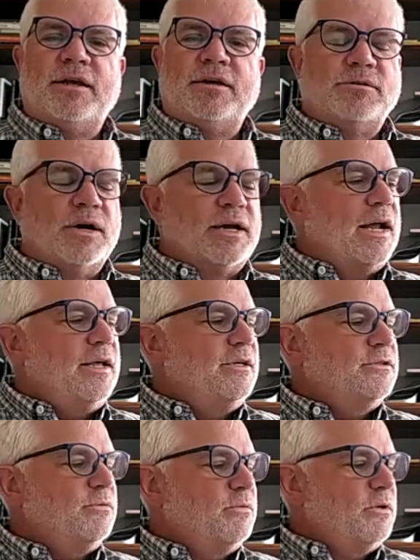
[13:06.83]
So I got in
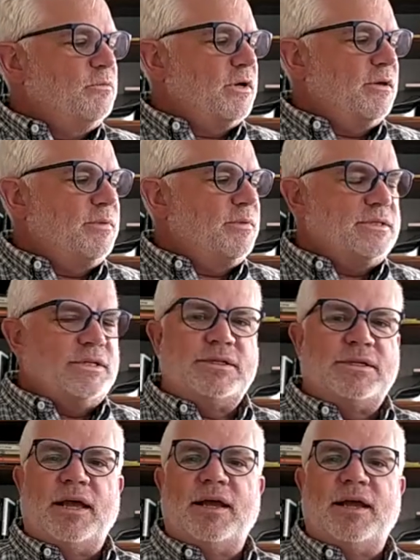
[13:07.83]
this woodworking
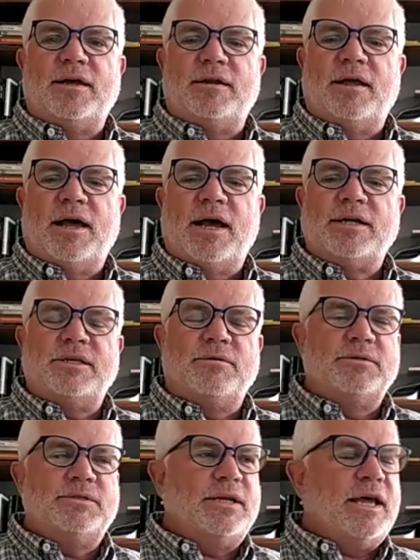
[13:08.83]
business, and actually it
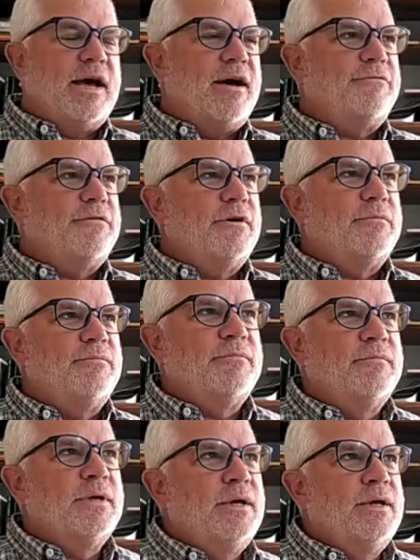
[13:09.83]
was the guy from